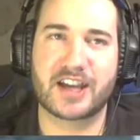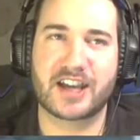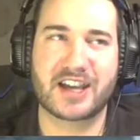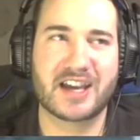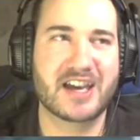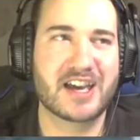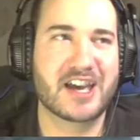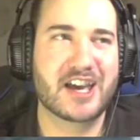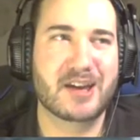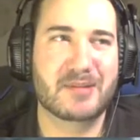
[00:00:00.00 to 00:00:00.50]

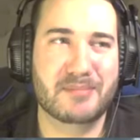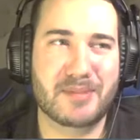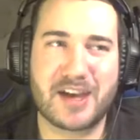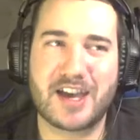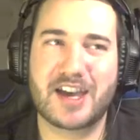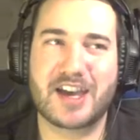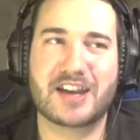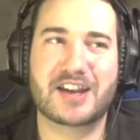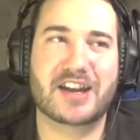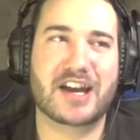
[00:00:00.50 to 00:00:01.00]
like,
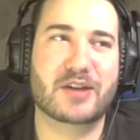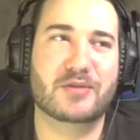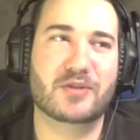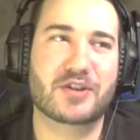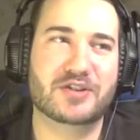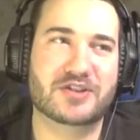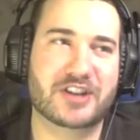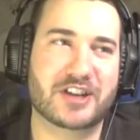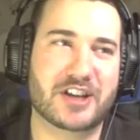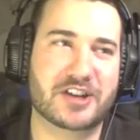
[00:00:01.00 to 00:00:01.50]
man, I
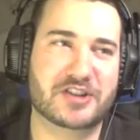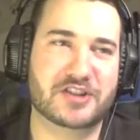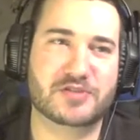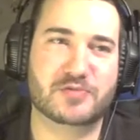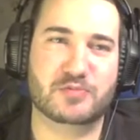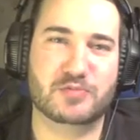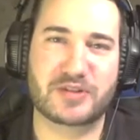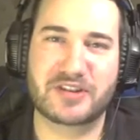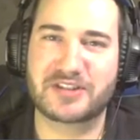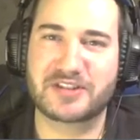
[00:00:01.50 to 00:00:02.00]
wish I could
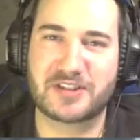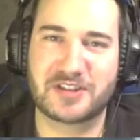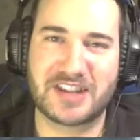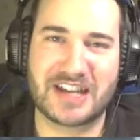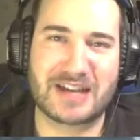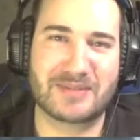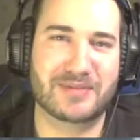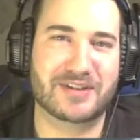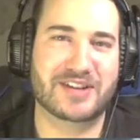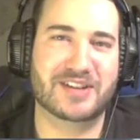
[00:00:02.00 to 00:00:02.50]
just
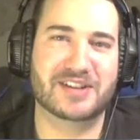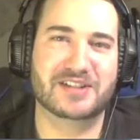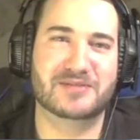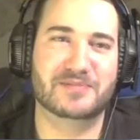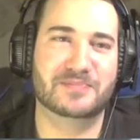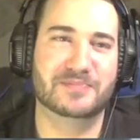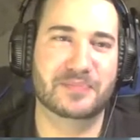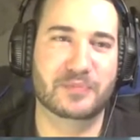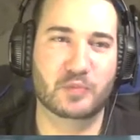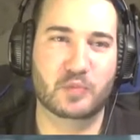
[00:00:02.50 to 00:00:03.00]
redo that
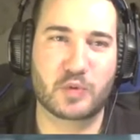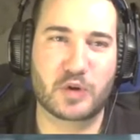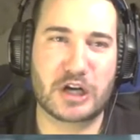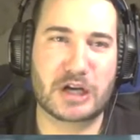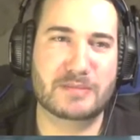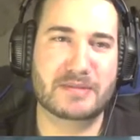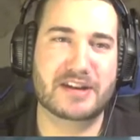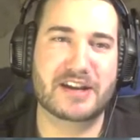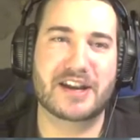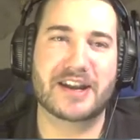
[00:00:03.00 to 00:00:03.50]
because
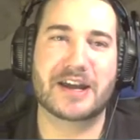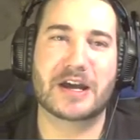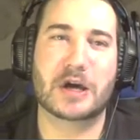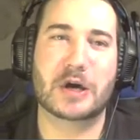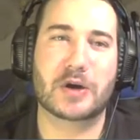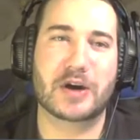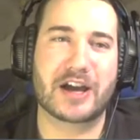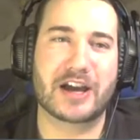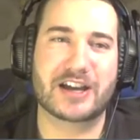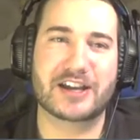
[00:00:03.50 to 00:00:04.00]
where I'm at
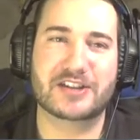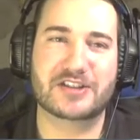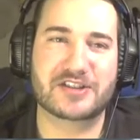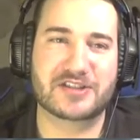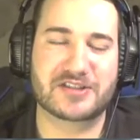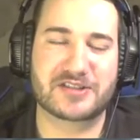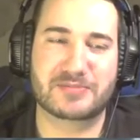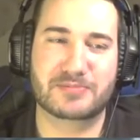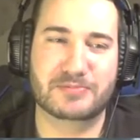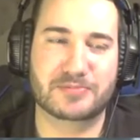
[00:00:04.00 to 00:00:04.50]
now, I could
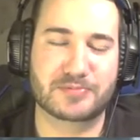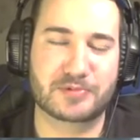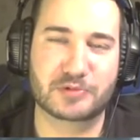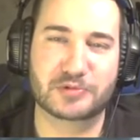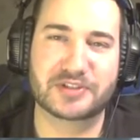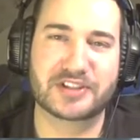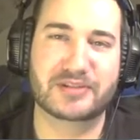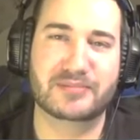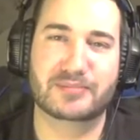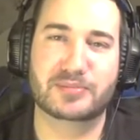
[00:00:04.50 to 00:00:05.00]
just
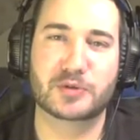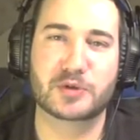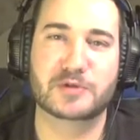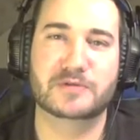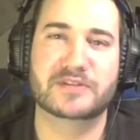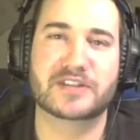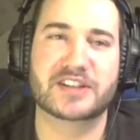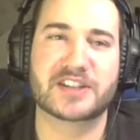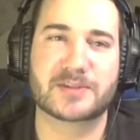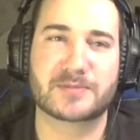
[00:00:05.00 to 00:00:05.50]
really
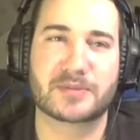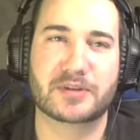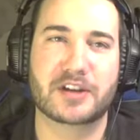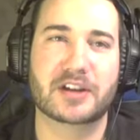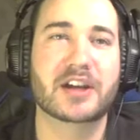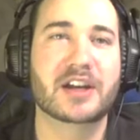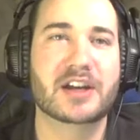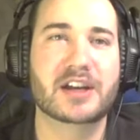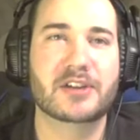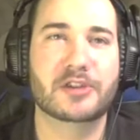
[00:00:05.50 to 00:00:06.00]
improve this.
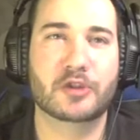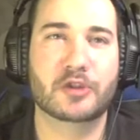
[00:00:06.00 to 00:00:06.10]
But